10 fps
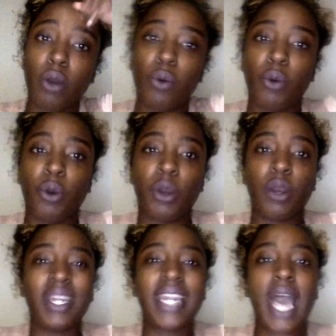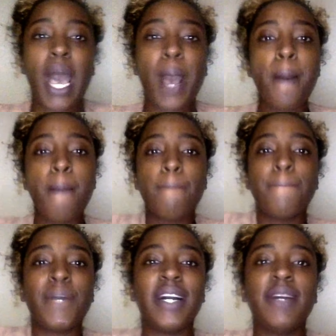or not.
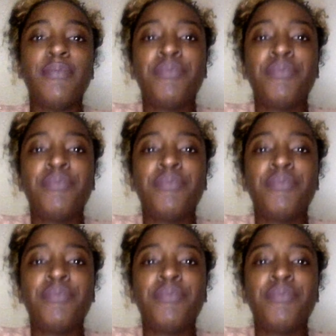But